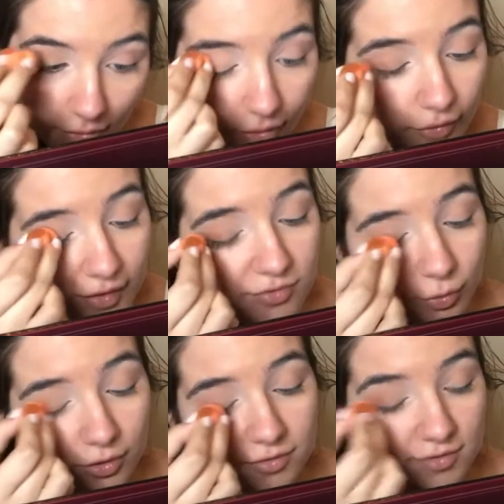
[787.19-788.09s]
Oh, this
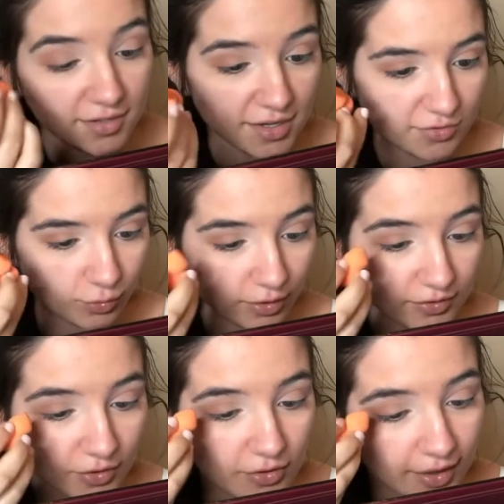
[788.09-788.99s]
works. This
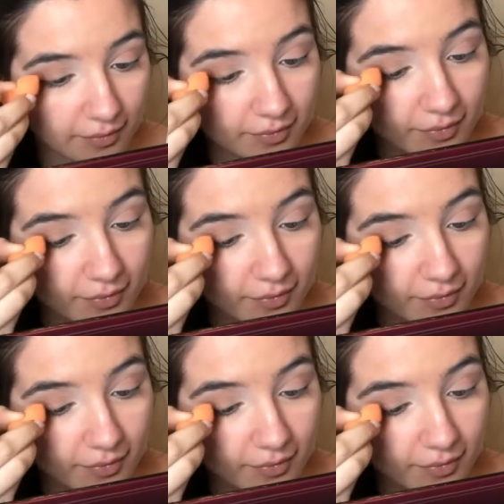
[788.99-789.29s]
works. Okay.